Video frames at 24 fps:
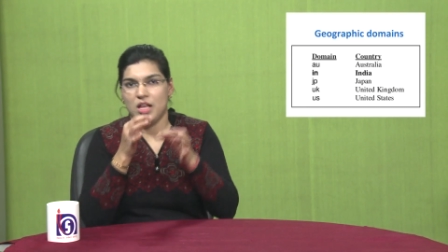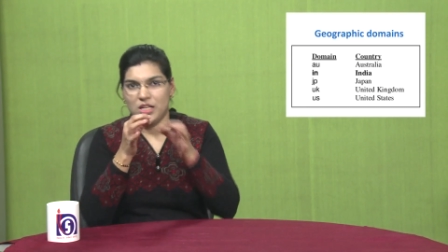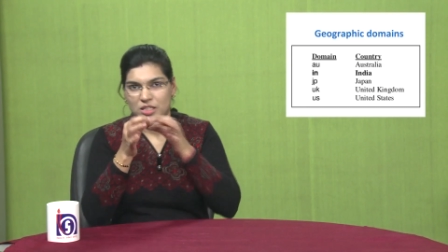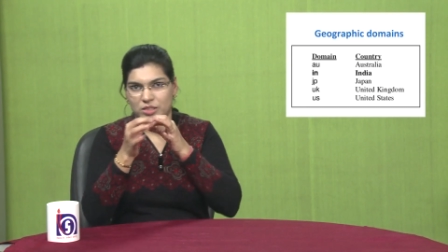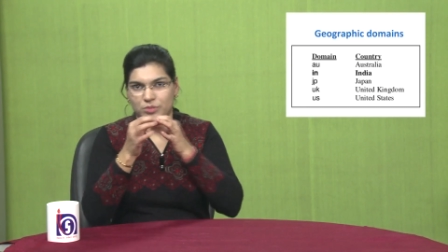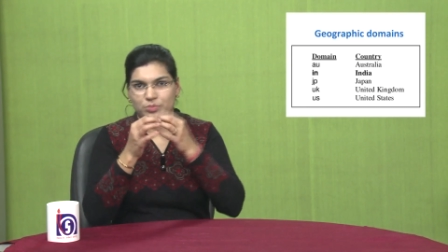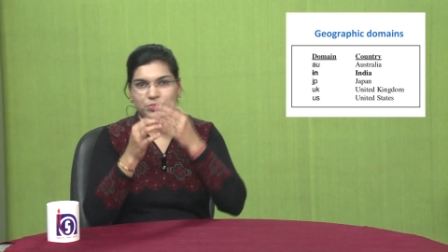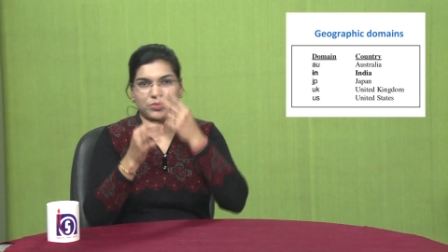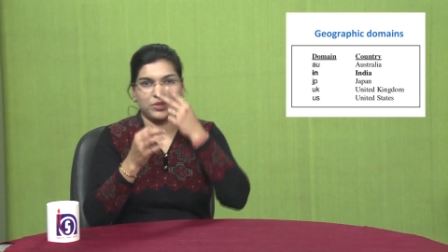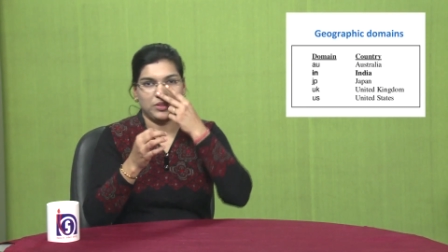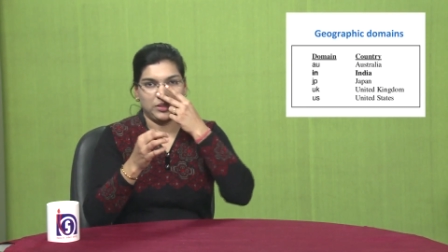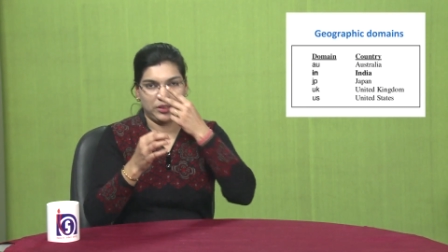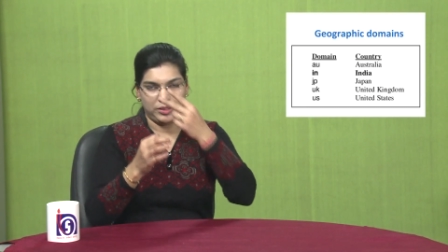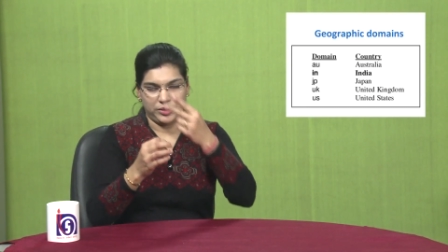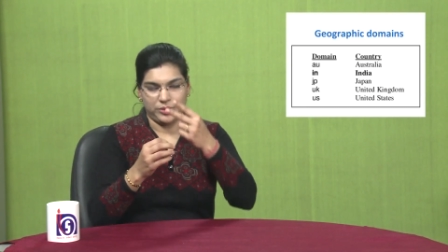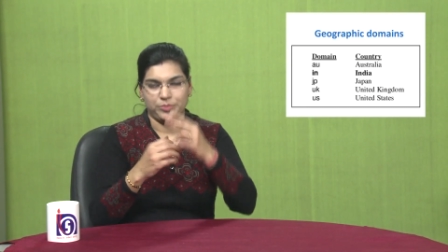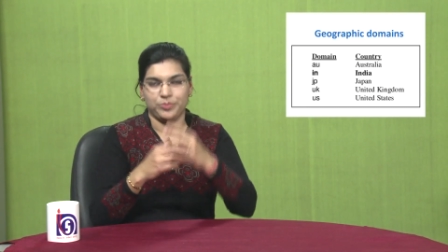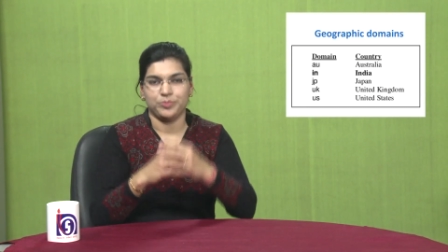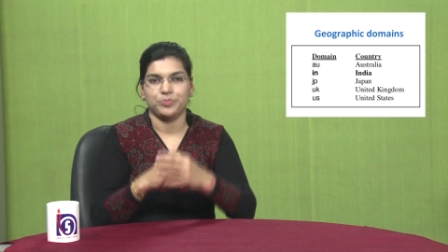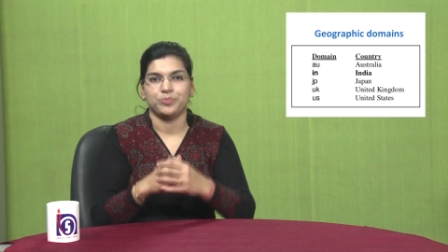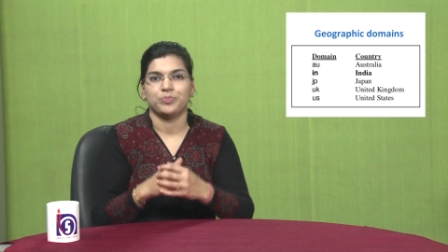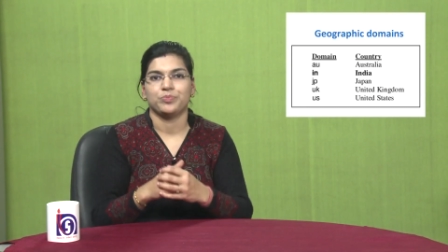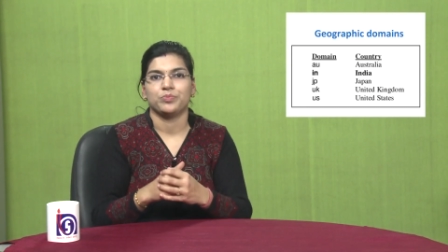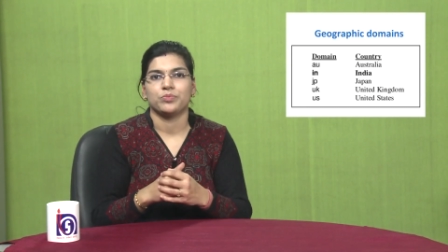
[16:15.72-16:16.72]
Let us
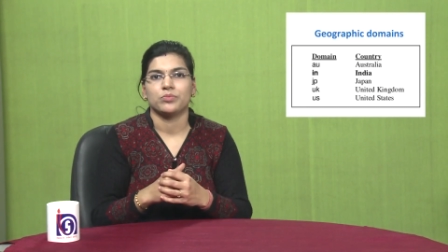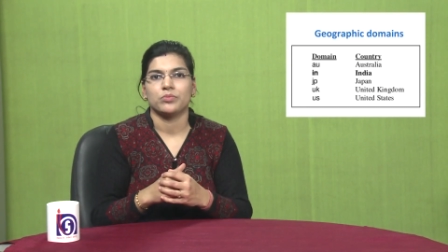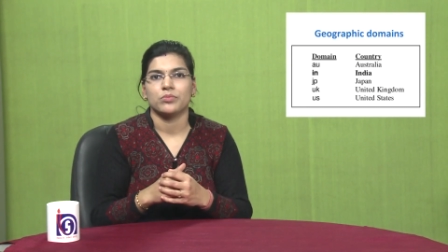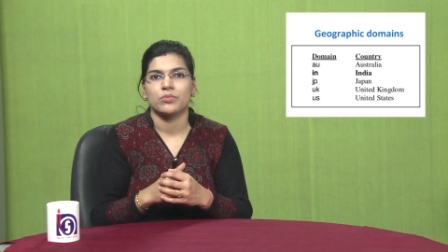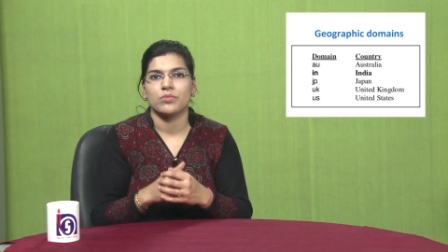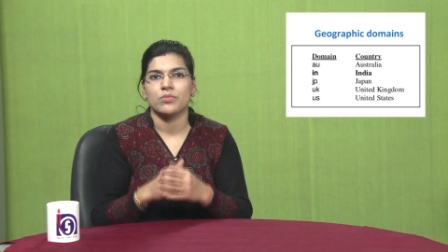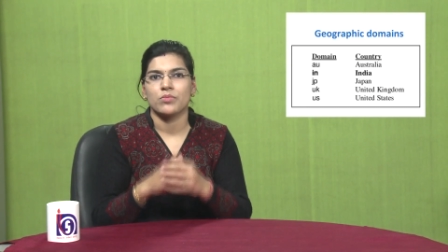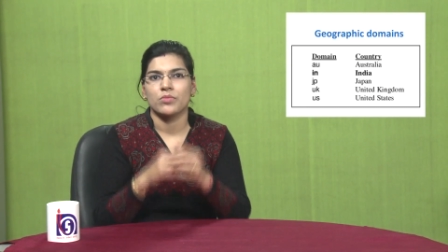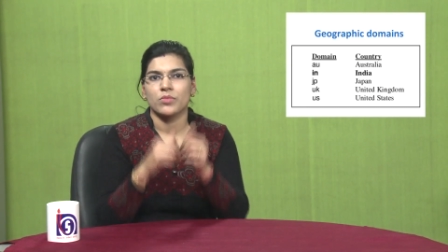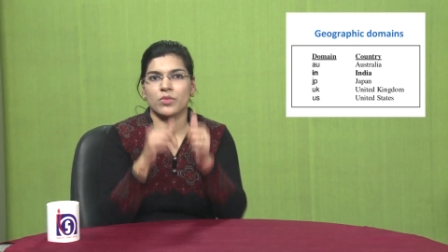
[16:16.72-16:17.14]
find out.